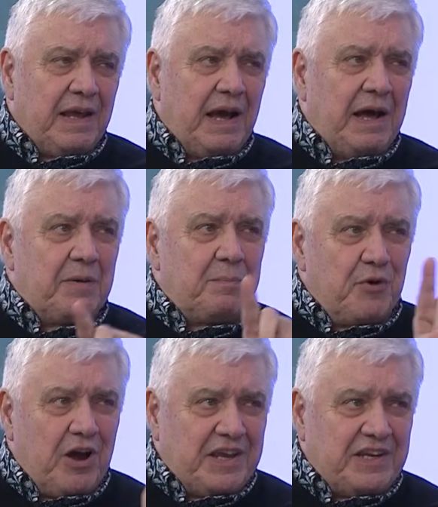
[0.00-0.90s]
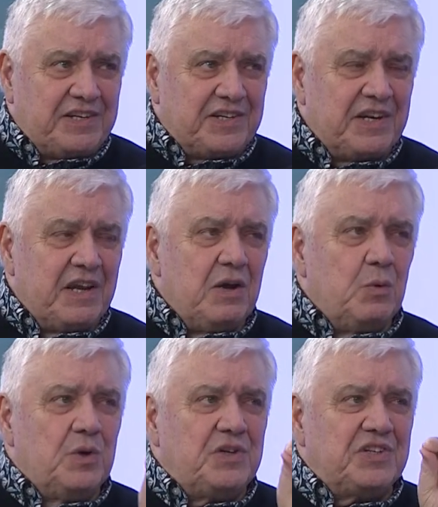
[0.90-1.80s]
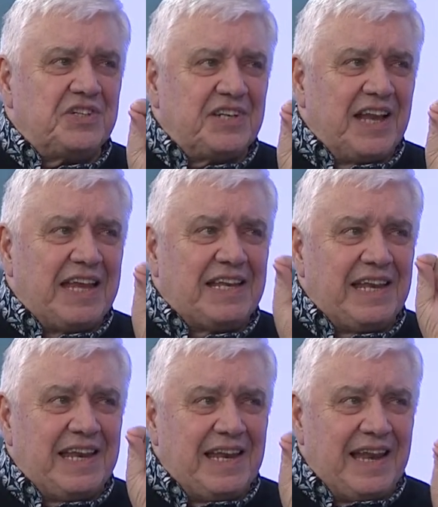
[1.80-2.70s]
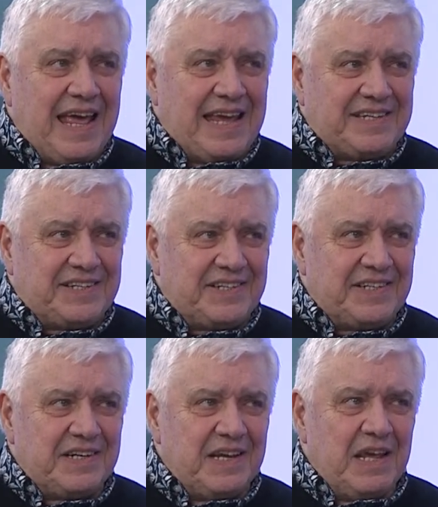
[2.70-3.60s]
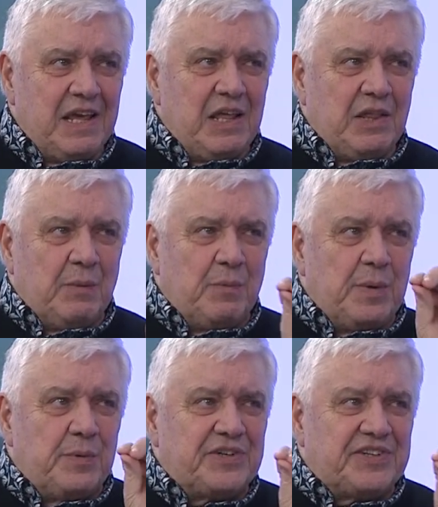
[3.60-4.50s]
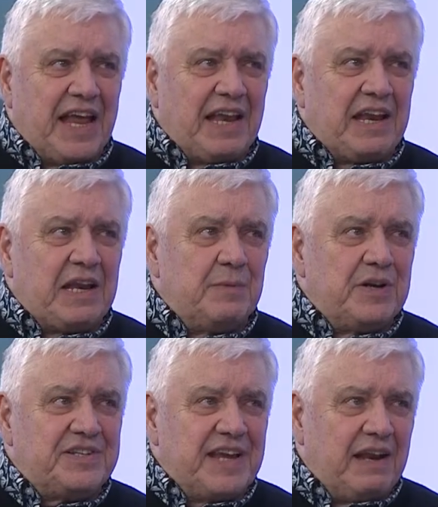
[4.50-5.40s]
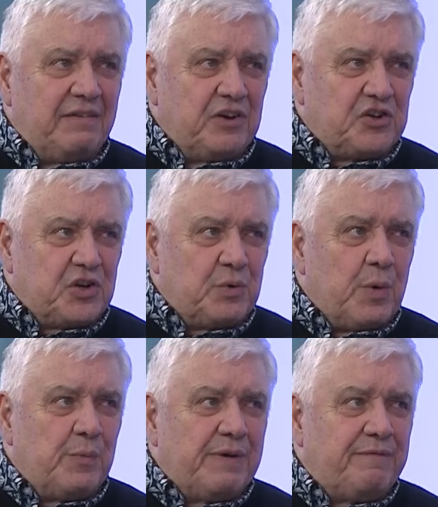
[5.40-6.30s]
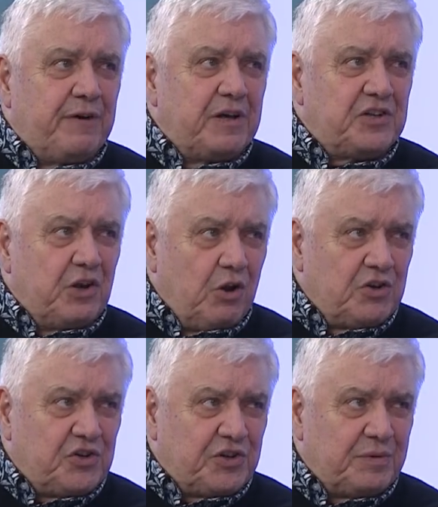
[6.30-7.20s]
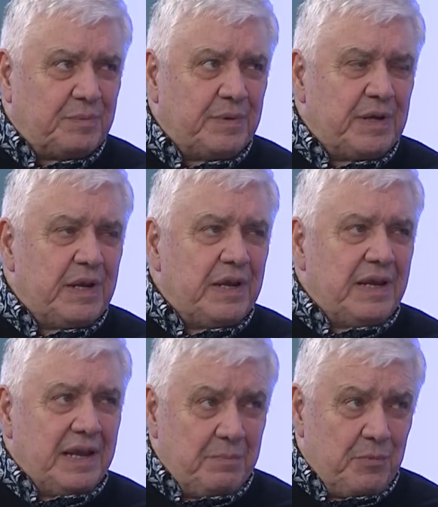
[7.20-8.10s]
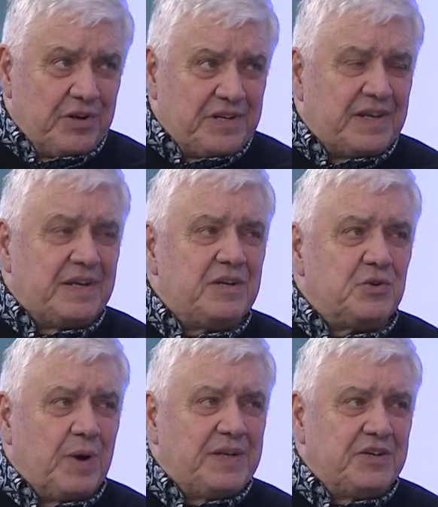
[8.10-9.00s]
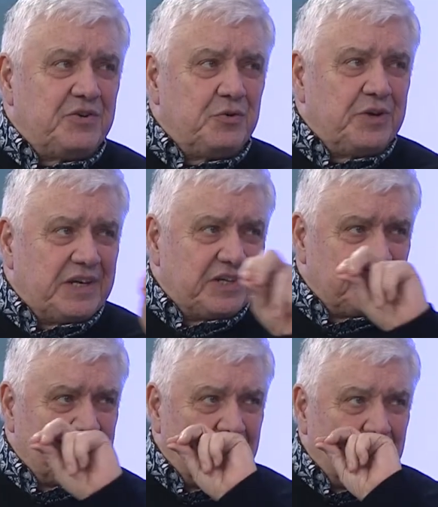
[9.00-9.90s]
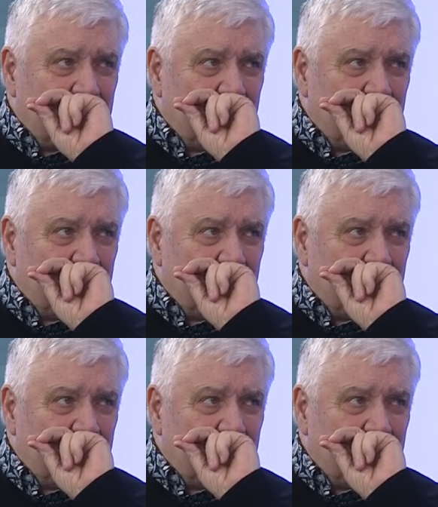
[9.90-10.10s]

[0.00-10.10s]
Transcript: at a price which is slightly less than we were selling them on television when we first launched them in Britain 22 years ago.